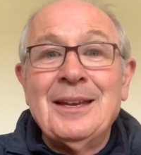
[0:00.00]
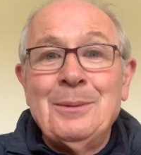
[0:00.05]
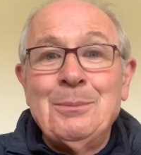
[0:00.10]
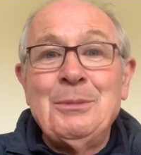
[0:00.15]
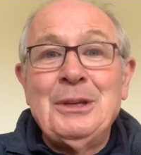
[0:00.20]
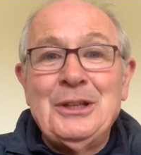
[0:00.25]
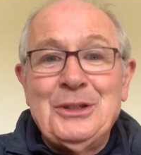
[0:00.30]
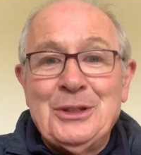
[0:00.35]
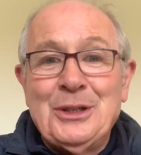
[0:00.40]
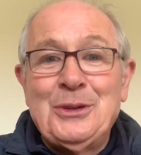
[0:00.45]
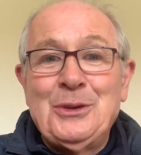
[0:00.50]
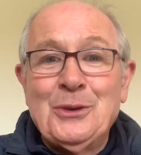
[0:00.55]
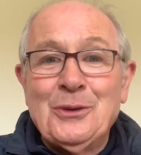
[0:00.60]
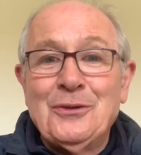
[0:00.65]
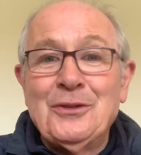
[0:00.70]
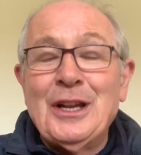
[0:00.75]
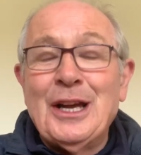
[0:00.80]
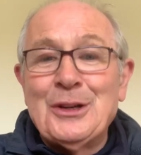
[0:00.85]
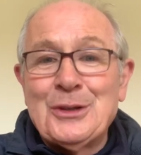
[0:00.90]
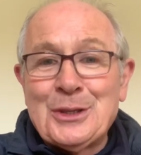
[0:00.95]
means that you've
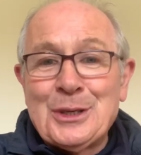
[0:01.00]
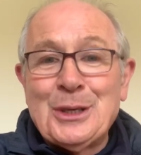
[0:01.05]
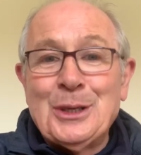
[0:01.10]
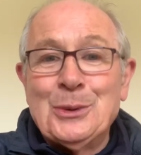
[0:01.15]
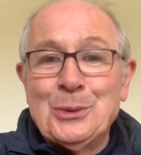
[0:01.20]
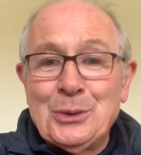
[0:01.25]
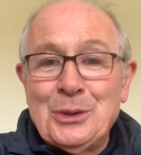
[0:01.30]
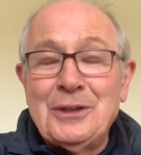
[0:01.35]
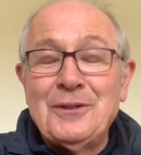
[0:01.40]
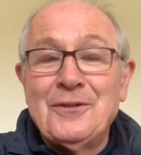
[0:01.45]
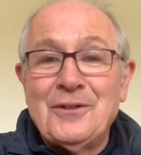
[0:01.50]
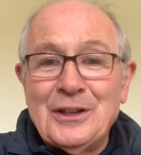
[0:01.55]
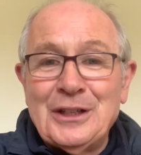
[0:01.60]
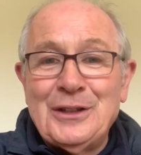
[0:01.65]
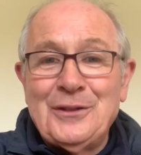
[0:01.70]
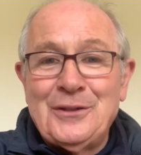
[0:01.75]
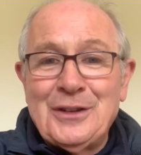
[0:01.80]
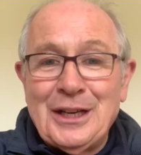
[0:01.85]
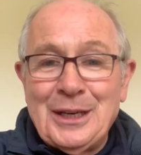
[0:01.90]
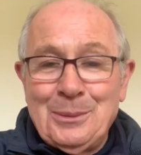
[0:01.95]
lost county
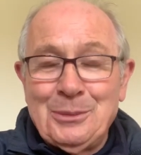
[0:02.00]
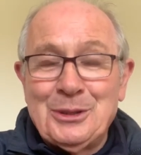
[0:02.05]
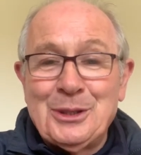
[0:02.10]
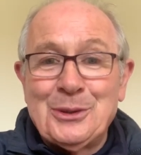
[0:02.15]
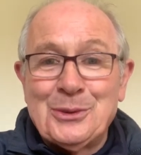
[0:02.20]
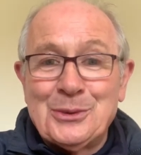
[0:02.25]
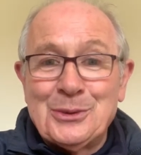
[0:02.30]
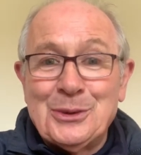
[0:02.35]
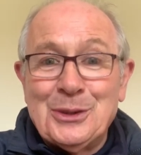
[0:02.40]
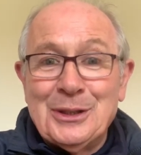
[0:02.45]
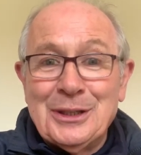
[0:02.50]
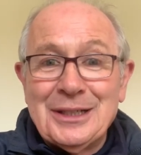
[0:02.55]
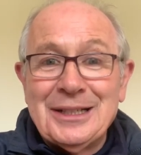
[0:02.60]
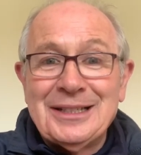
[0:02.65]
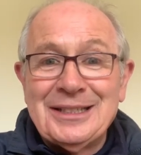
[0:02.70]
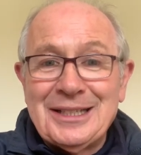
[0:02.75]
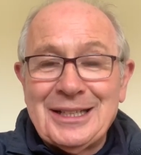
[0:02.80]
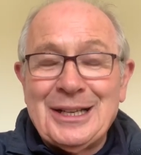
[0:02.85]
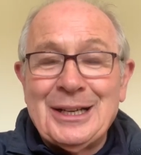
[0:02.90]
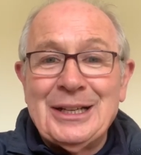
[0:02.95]
5 times in a row,
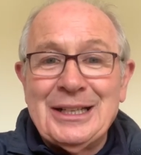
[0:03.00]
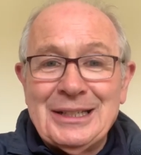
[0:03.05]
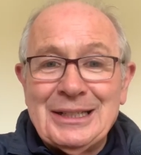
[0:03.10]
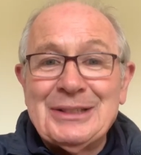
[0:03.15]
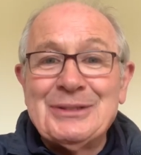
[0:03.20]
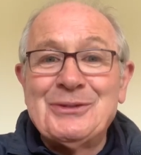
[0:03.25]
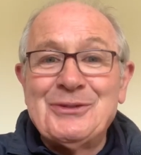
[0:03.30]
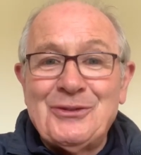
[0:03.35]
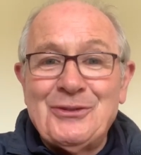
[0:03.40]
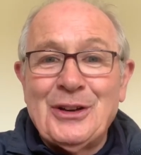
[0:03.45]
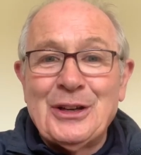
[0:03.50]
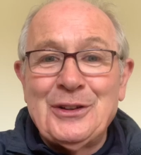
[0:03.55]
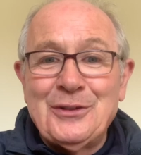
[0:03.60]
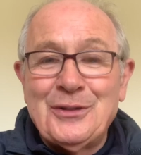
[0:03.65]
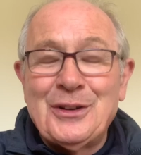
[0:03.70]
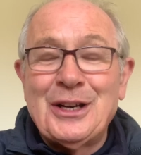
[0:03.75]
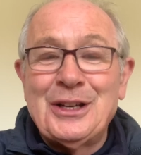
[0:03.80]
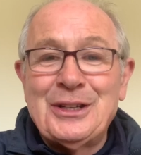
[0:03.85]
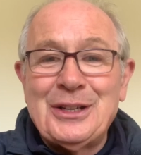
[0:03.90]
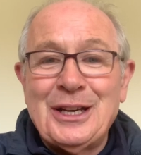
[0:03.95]

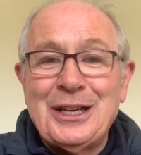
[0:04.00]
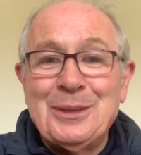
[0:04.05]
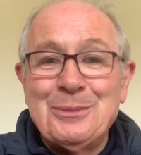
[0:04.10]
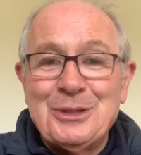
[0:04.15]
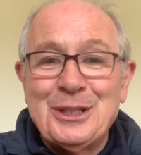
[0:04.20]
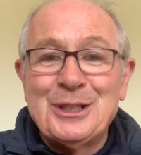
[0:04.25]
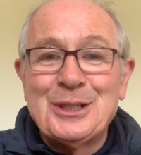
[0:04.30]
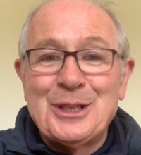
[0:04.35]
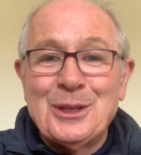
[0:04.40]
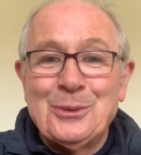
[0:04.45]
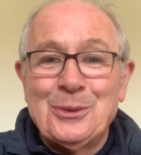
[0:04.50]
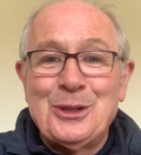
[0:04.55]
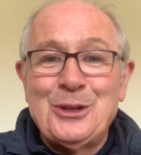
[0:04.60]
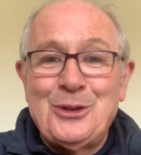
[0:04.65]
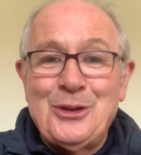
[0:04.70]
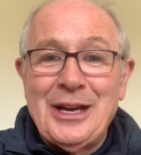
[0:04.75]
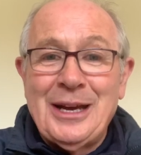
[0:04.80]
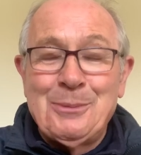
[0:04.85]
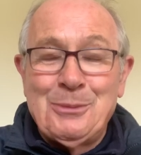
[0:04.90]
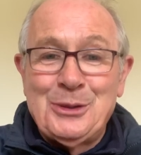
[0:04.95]
5 times in the county
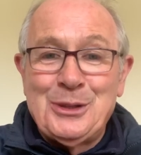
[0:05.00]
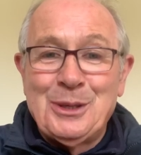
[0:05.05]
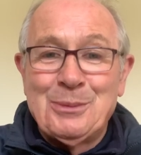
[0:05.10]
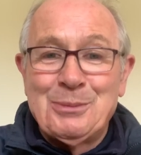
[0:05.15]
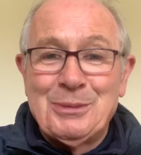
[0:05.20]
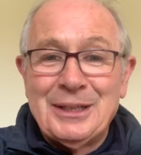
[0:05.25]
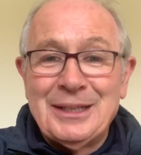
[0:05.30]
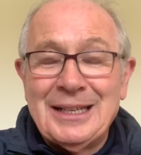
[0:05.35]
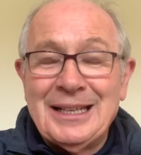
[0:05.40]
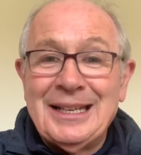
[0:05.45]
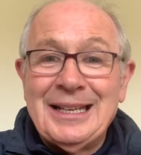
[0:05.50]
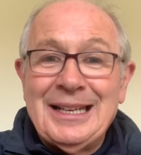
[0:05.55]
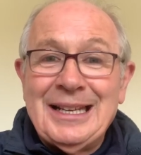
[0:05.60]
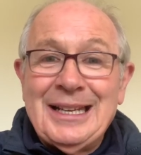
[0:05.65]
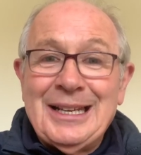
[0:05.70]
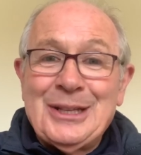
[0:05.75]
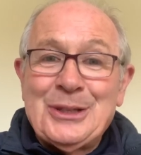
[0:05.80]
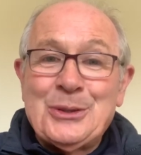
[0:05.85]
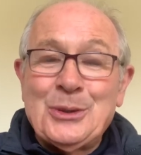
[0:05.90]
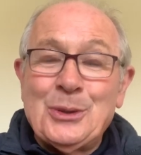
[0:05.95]
championship.
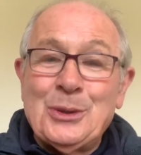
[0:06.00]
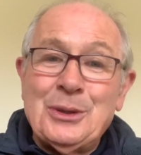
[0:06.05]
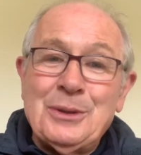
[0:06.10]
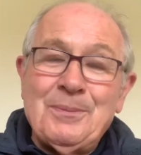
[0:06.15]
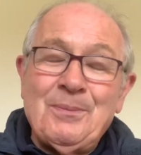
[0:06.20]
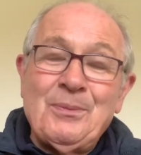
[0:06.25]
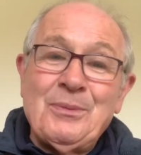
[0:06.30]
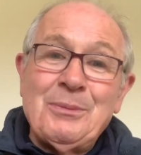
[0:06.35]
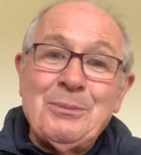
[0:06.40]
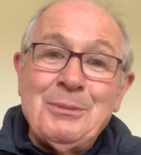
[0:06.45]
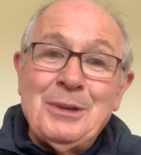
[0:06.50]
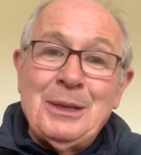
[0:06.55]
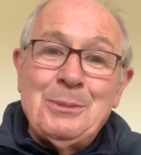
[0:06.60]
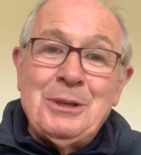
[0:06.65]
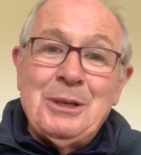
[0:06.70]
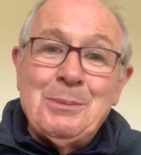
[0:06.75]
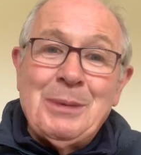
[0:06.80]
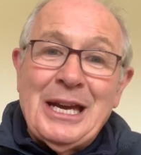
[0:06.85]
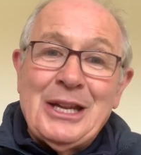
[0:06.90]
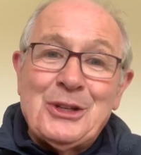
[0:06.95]
So maybe a
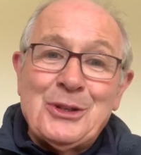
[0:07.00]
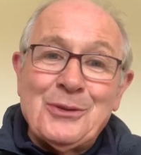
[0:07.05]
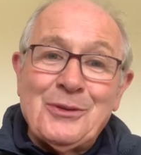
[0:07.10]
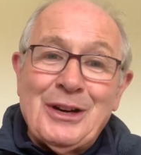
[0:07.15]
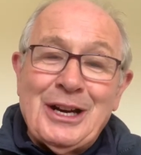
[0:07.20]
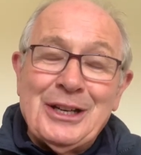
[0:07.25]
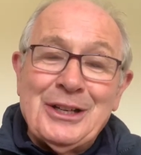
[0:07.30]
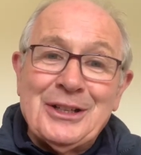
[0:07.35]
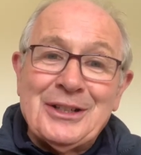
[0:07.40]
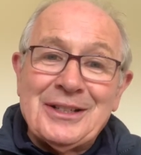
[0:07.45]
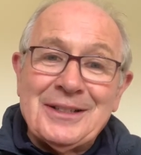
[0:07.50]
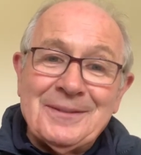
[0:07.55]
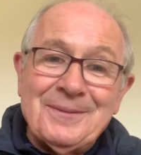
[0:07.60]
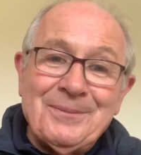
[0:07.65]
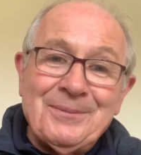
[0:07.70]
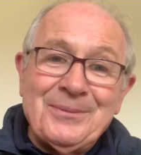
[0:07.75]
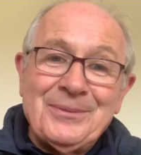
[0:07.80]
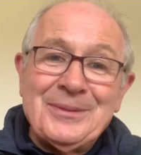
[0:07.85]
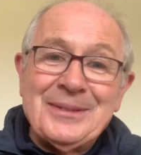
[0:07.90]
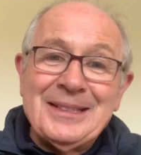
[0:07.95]
badge of honour,
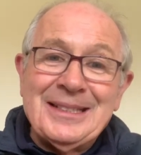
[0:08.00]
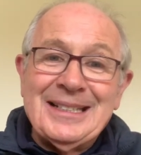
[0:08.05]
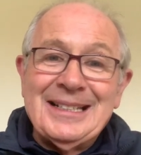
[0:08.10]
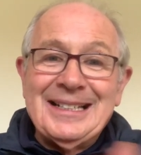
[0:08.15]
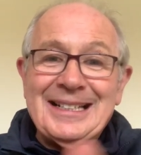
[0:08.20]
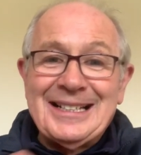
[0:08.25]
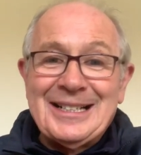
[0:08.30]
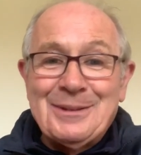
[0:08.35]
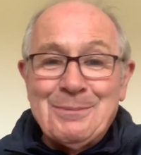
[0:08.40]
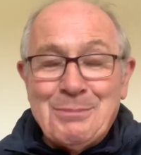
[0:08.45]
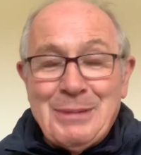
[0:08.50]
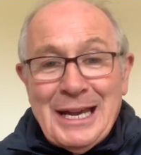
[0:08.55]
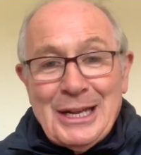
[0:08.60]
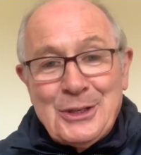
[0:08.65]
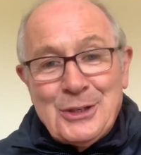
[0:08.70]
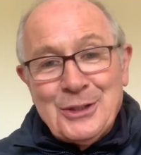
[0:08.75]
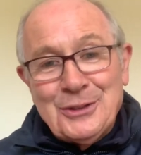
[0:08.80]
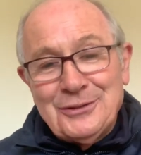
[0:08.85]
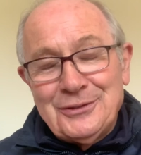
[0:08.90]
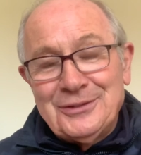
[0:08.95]
or a badge
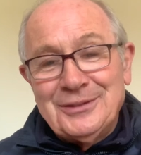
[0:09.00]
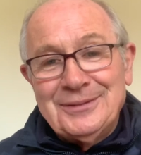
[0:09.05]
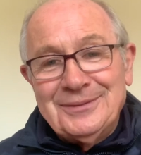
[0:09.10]
of,